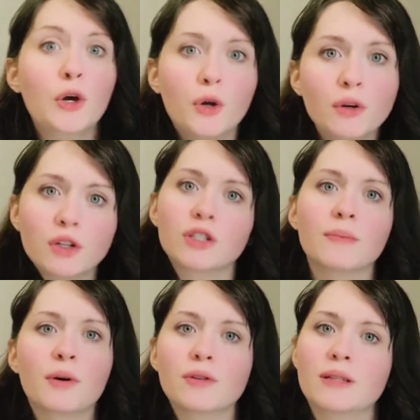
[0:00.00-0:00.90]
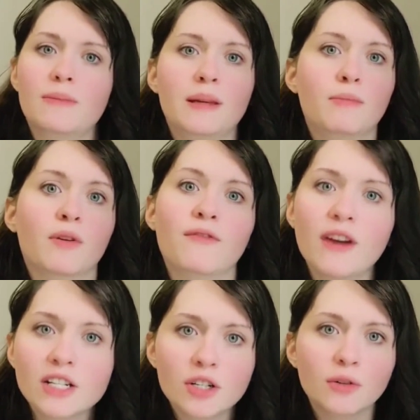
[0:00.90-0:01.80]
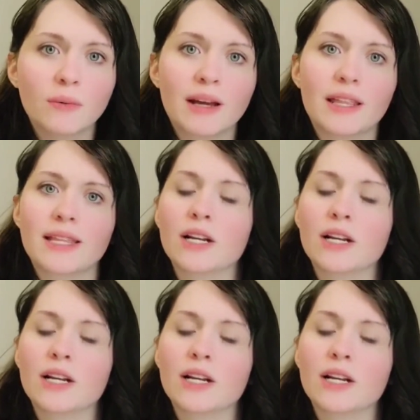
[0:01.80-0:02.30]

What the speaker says: who you're supposed to be professional with